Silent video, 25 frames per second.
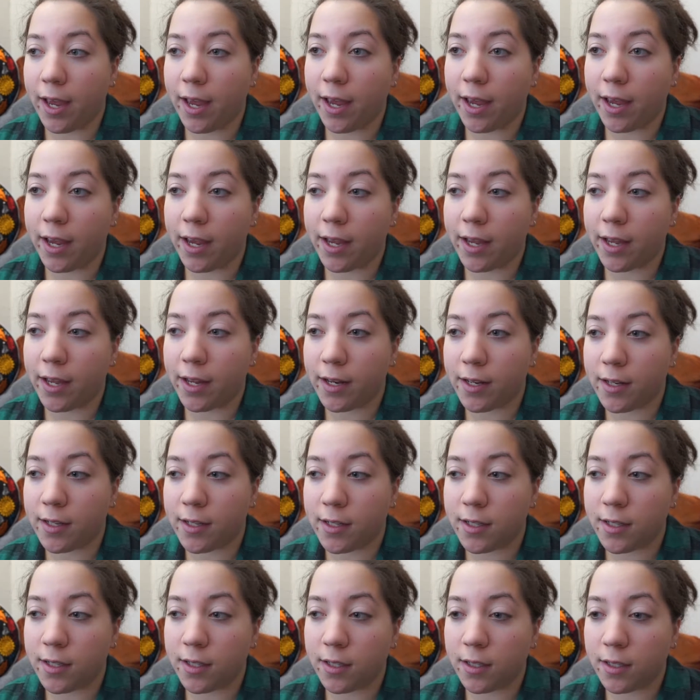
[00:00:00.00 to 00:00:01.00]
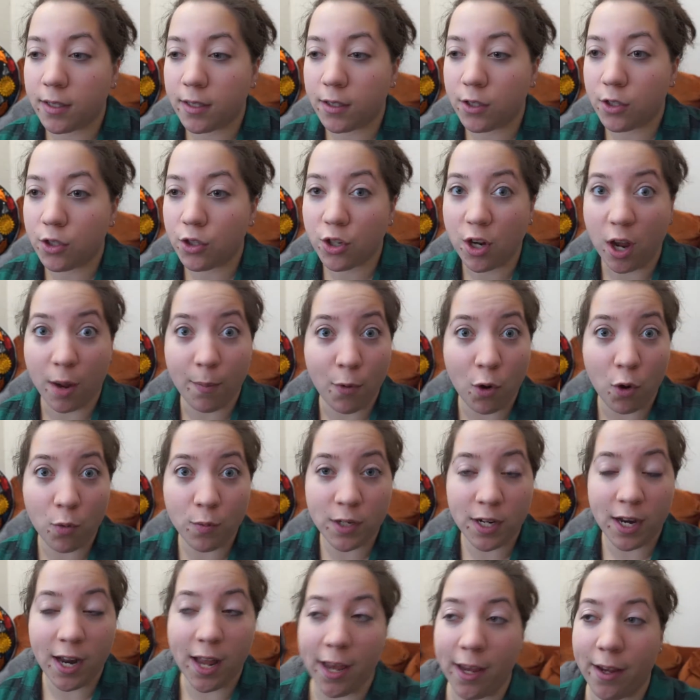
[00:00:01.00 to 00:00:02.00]
and come
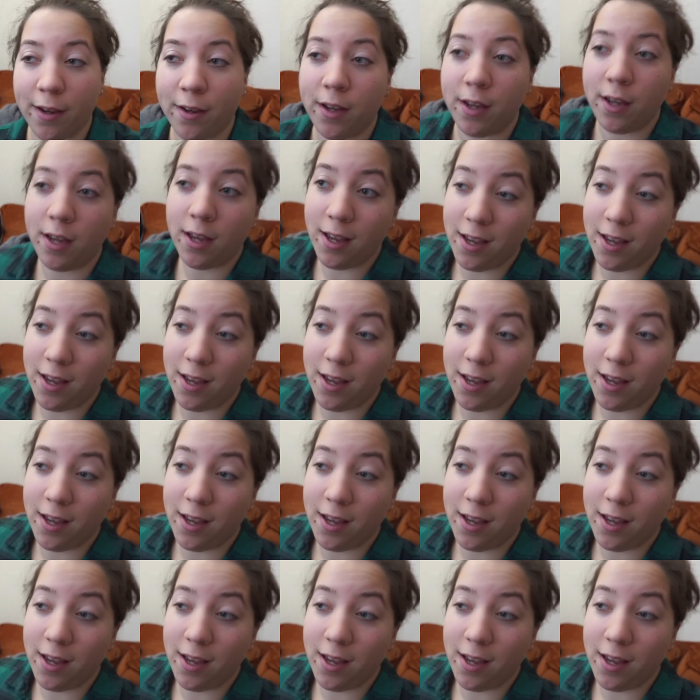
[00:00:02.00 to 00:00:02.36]
home today.